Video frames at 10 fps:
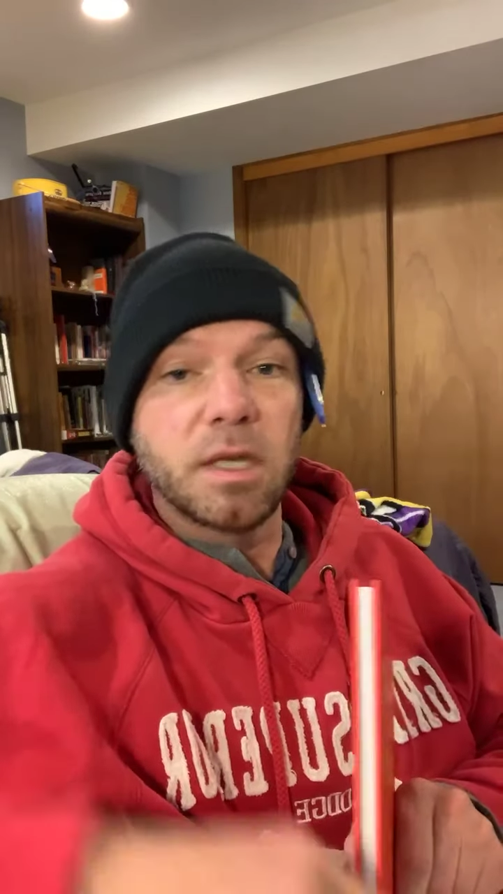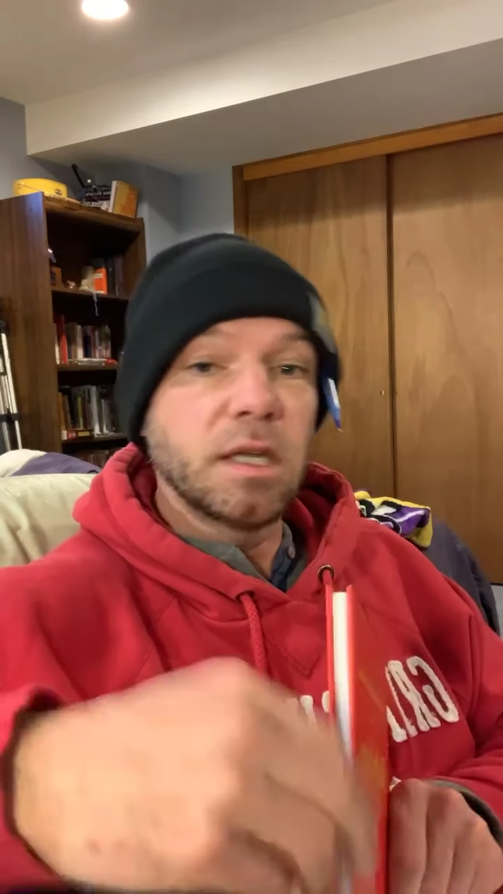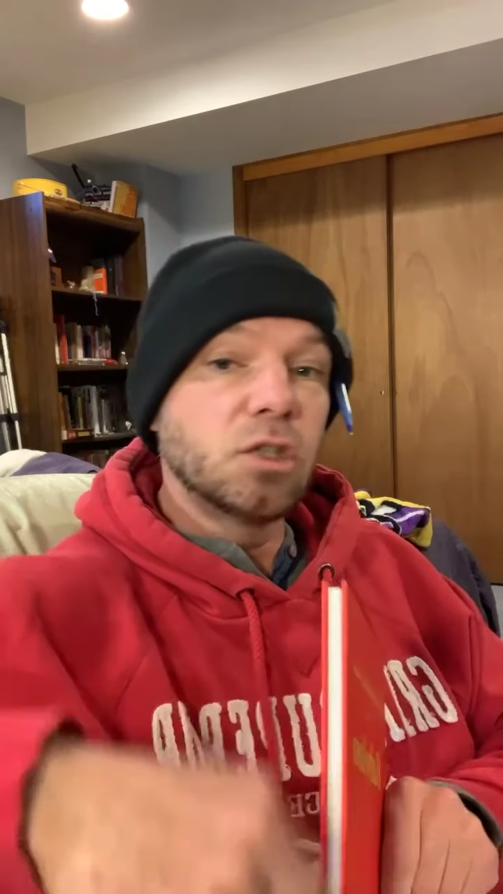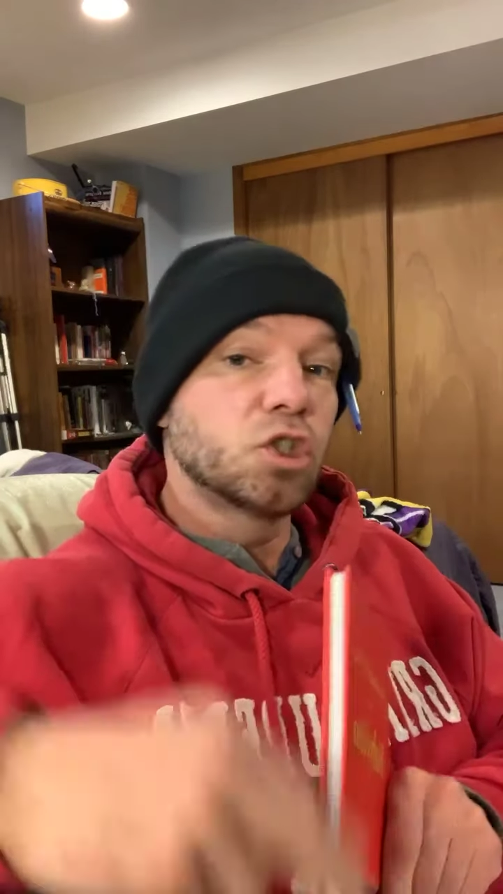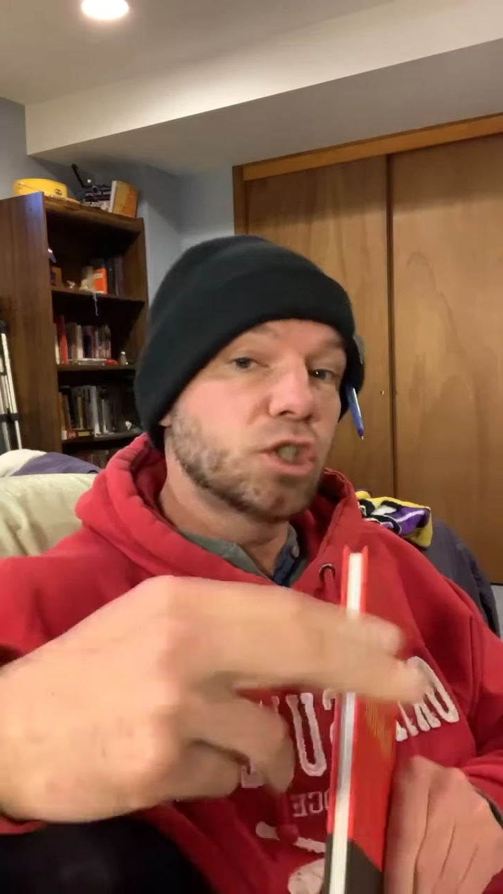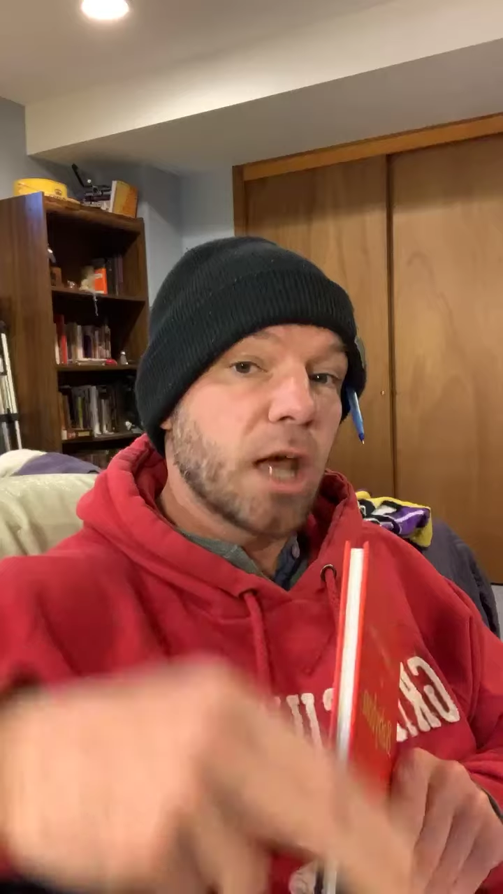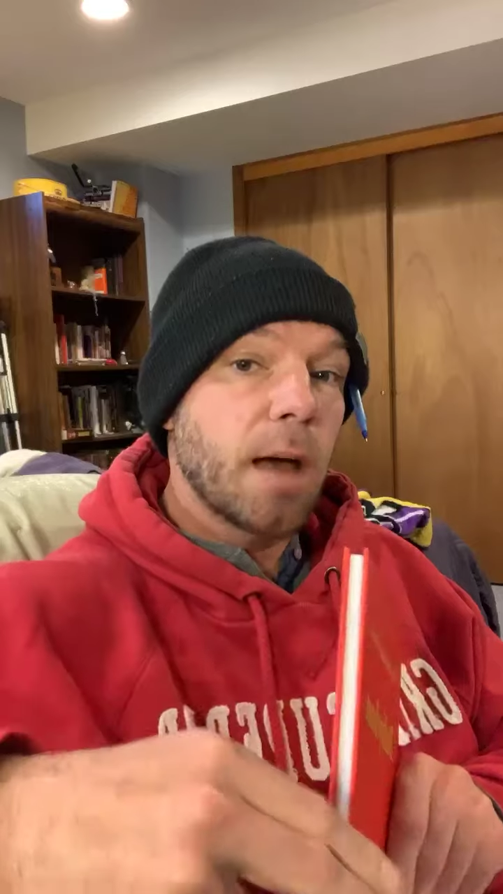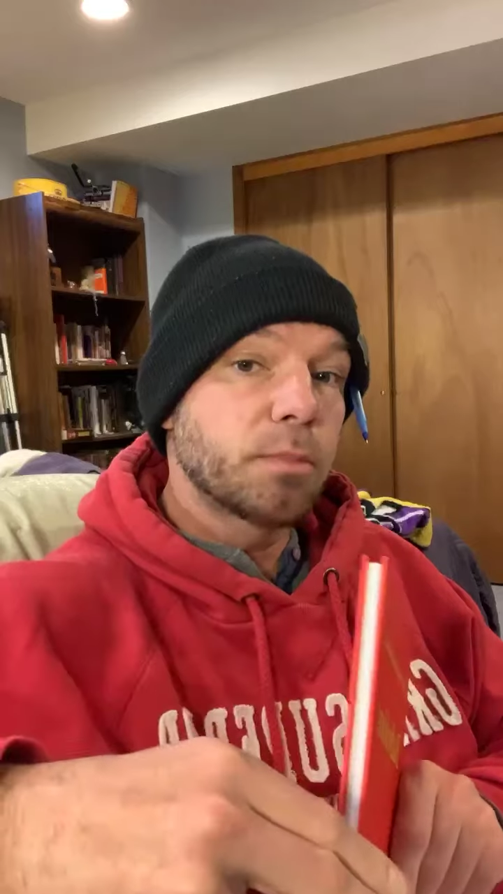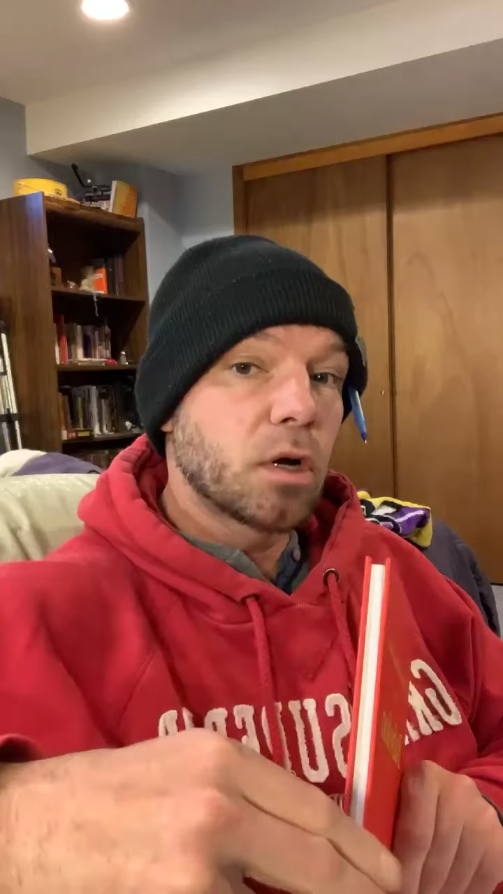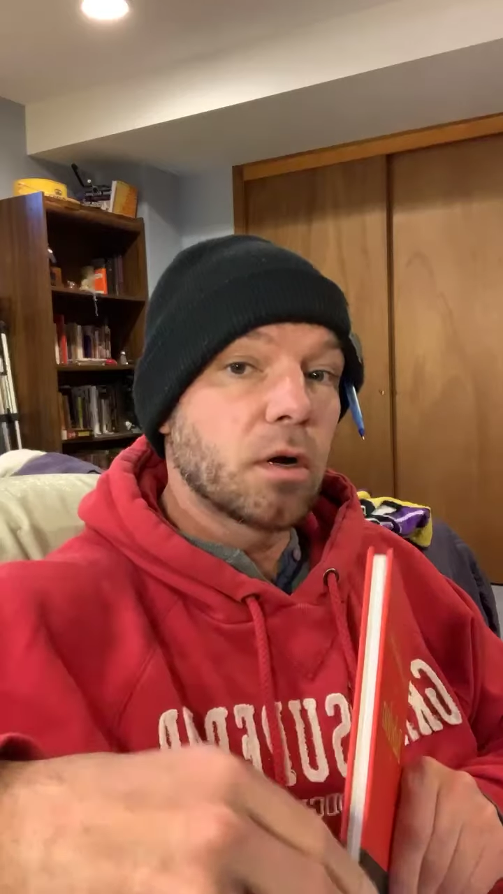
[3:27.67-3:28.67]
each
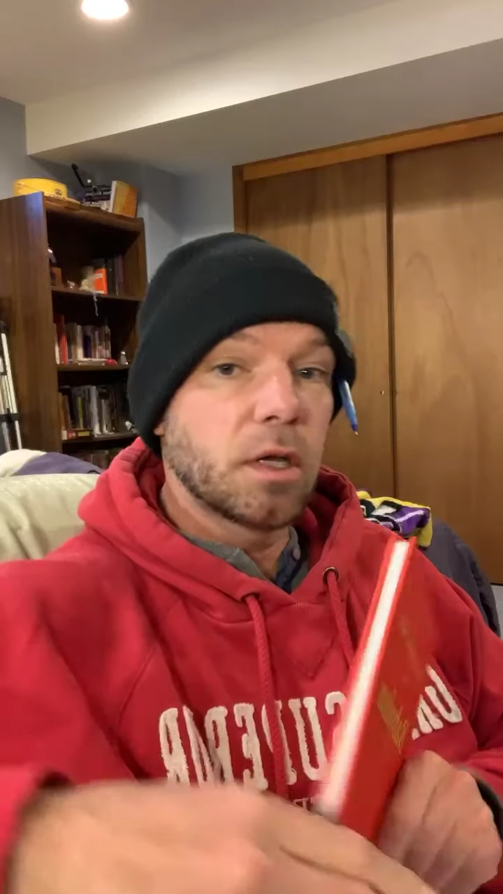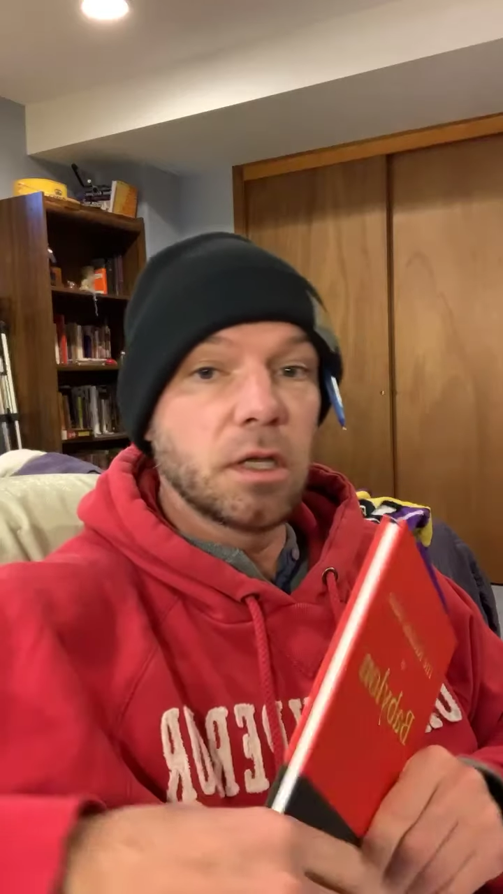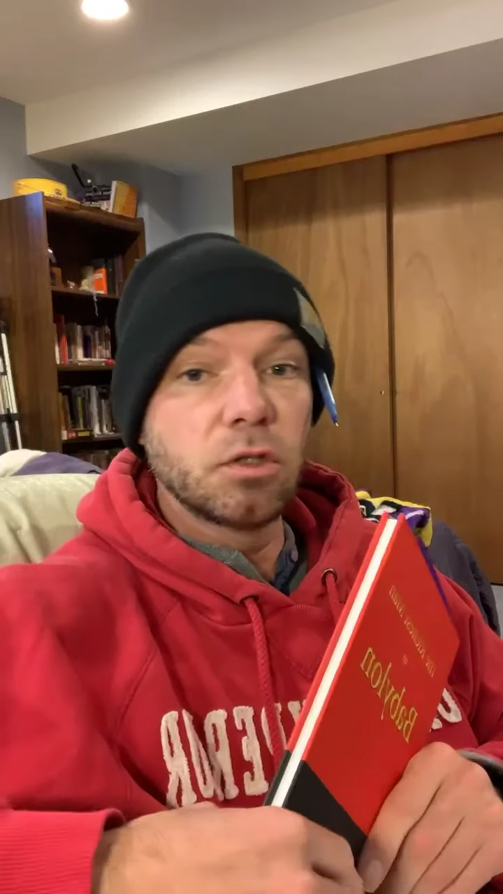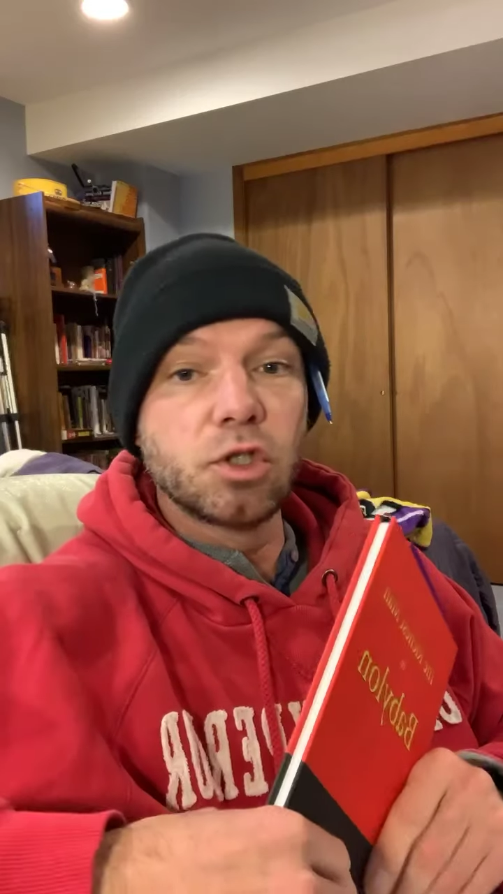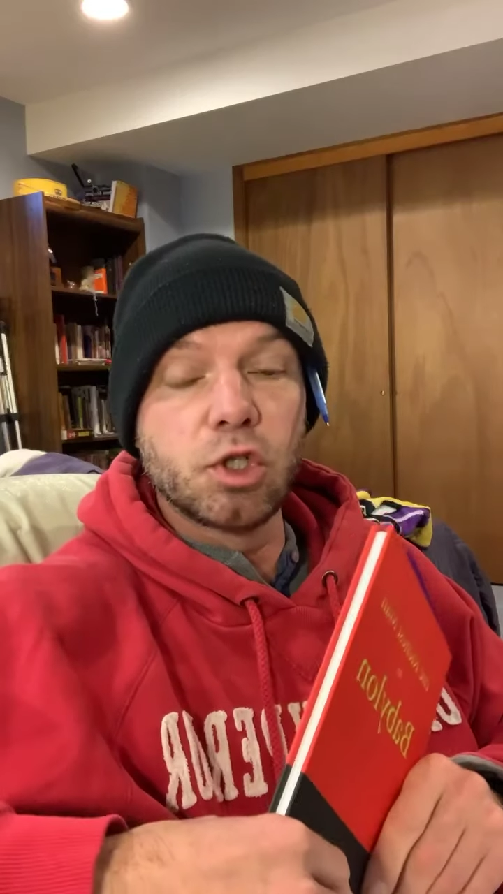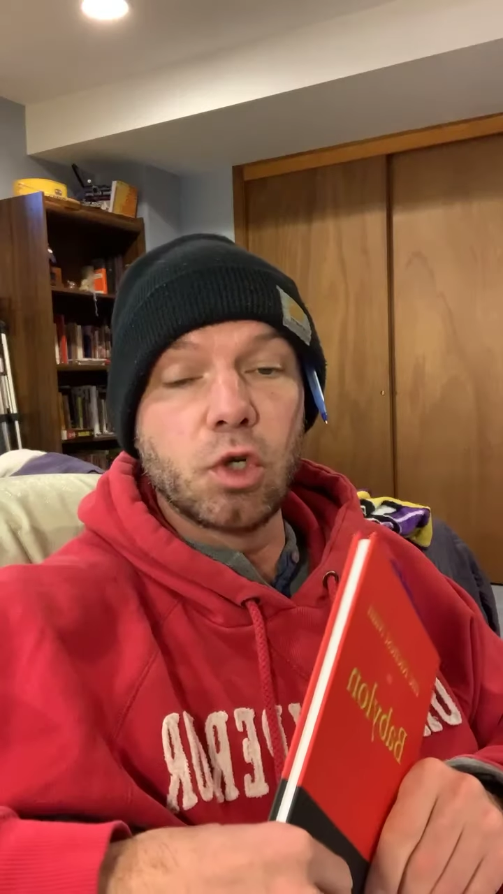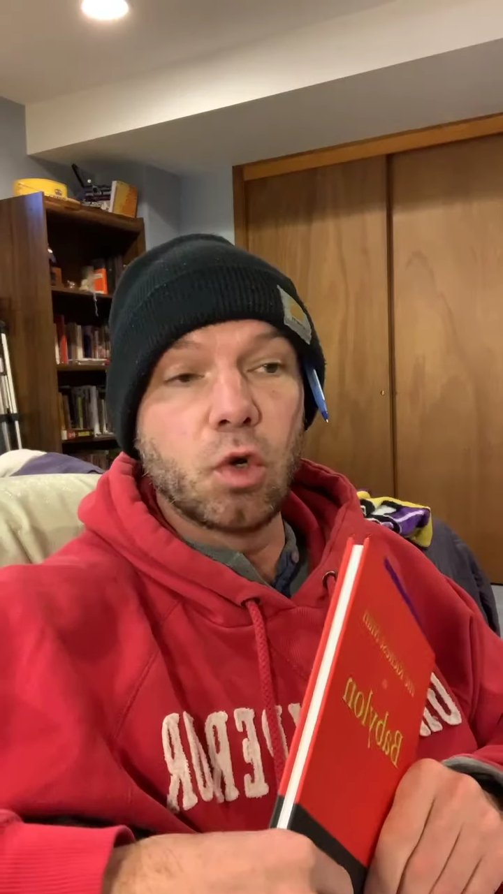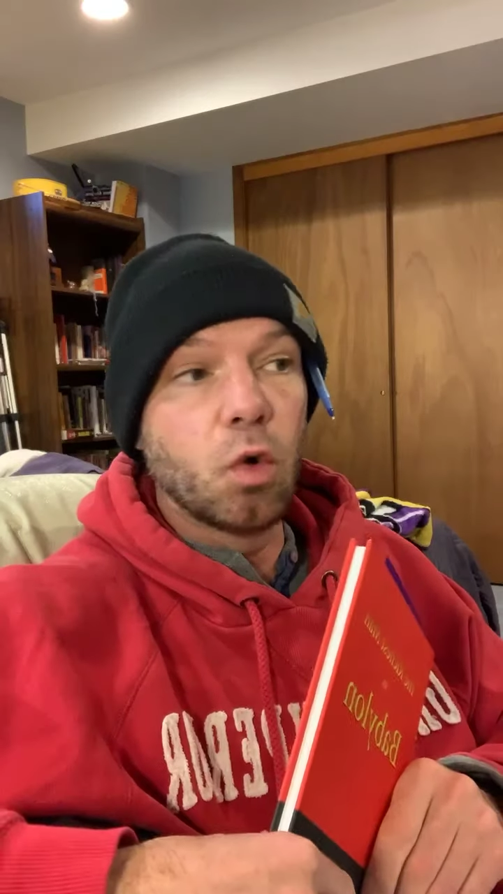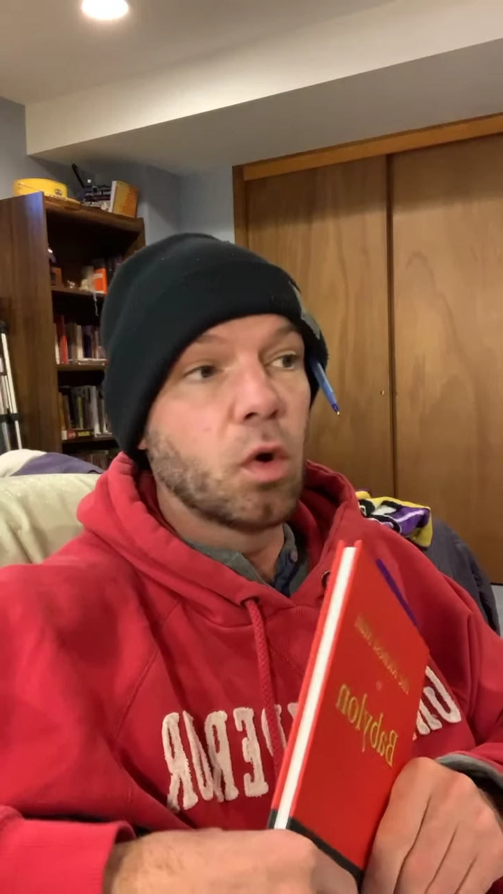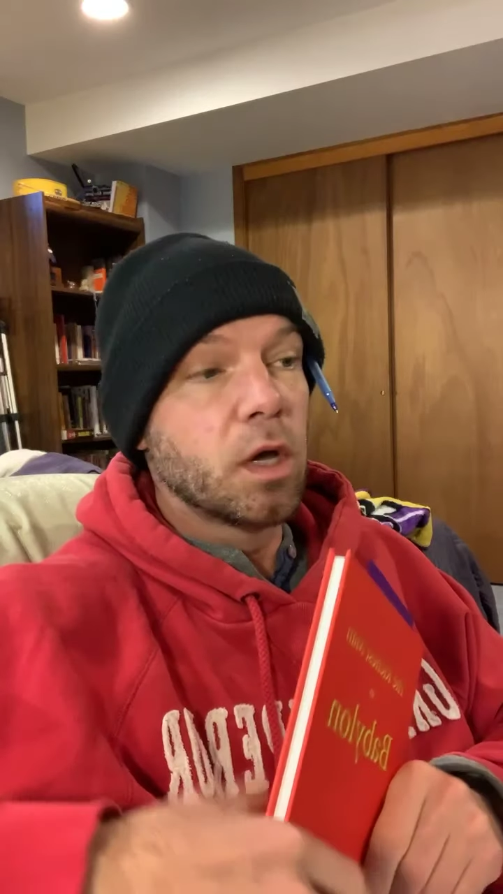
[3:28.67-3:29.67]
chapter
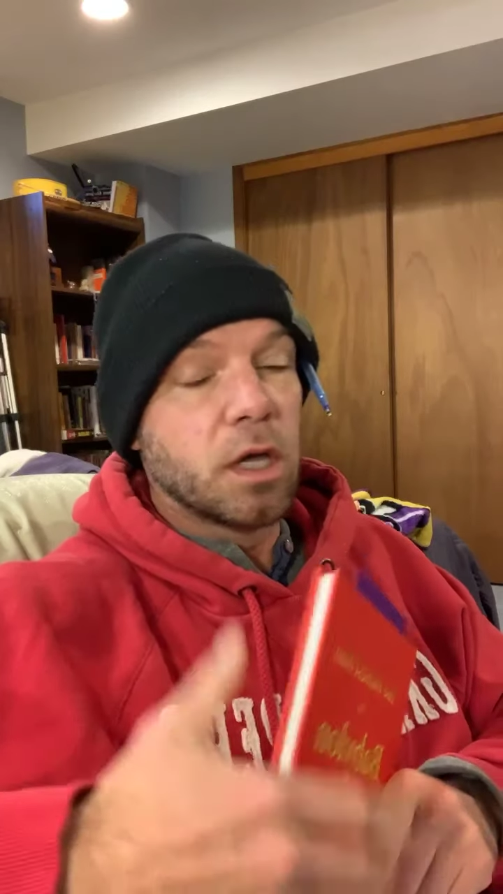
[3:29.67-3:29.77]
into